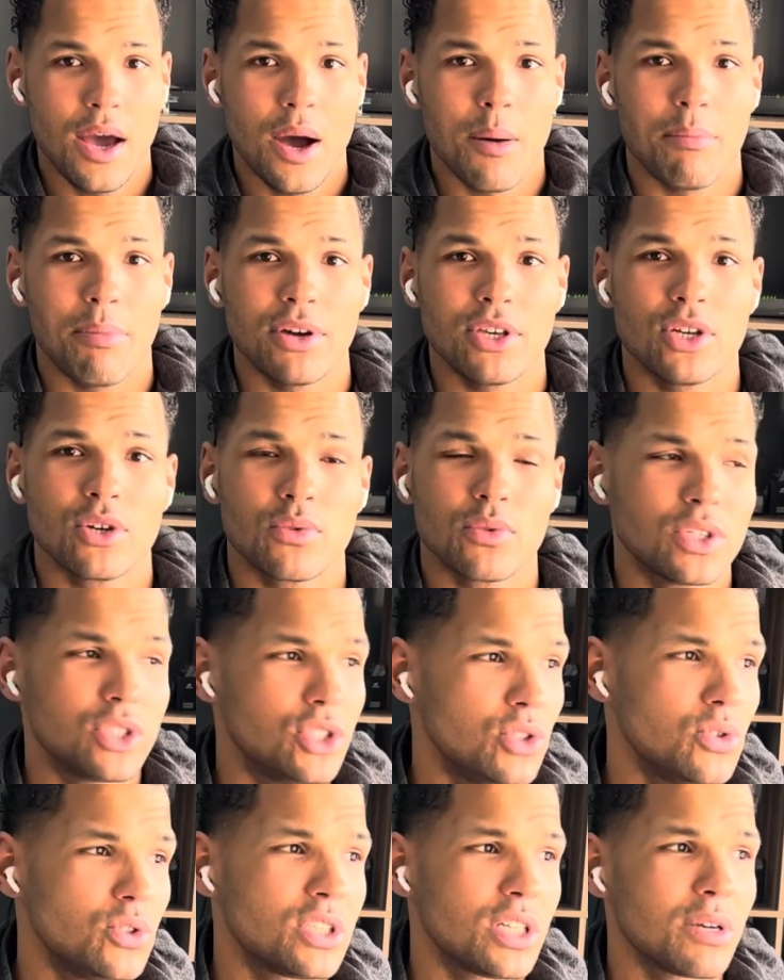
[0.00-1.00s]
but you're
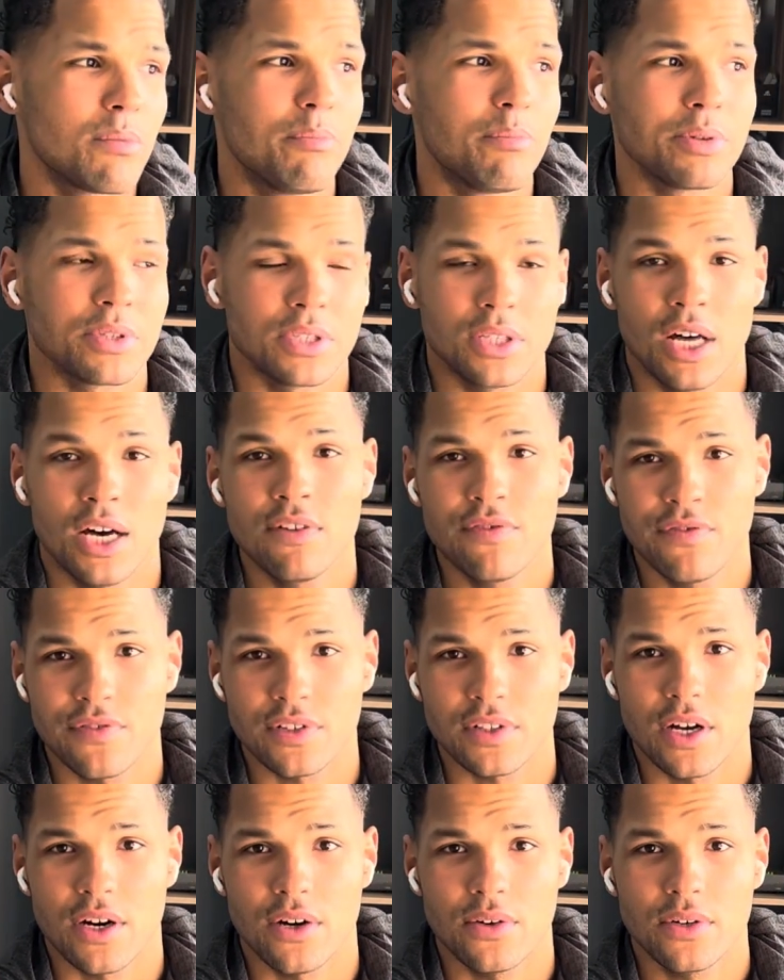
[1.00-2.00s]
reducing blood
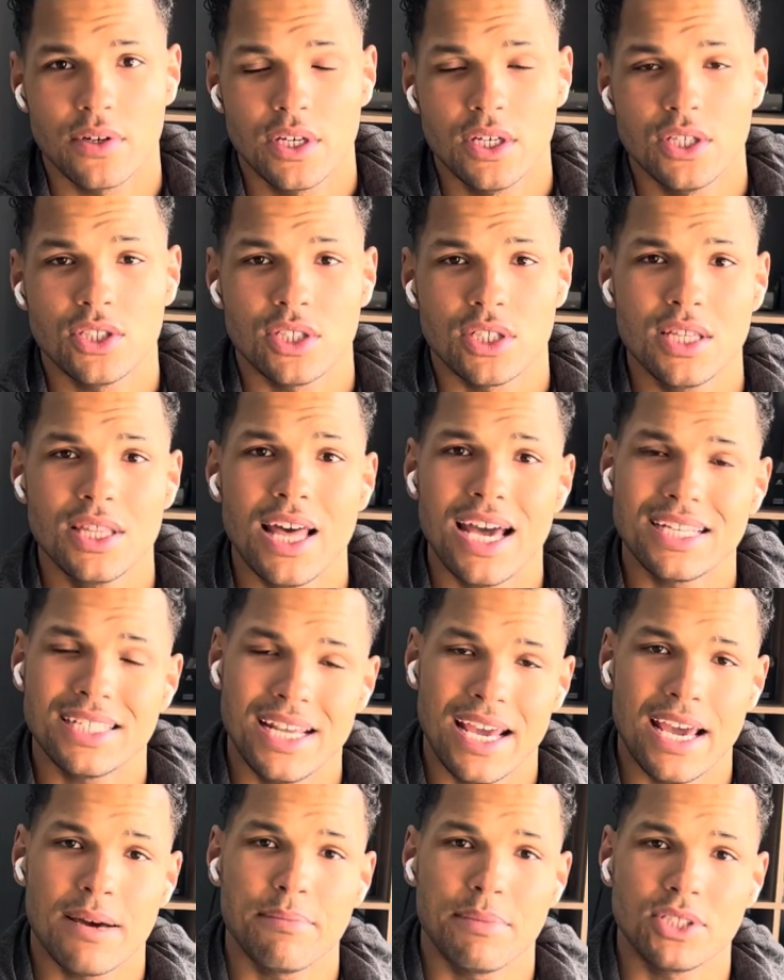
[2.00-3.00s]
flow to that
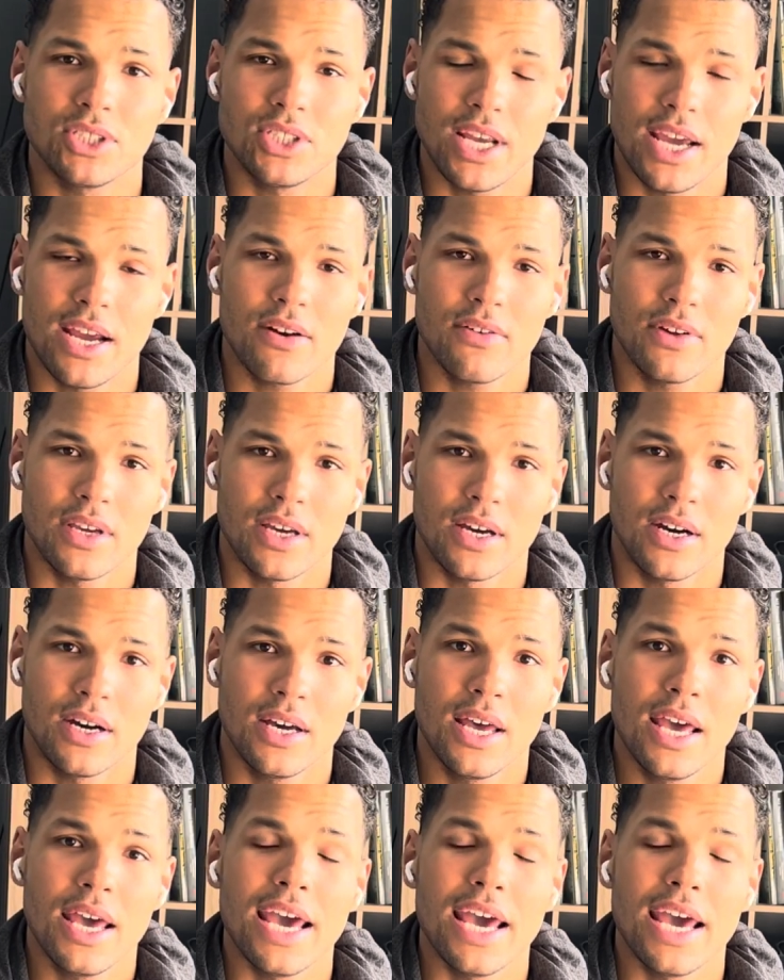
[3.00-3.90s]
damaged area.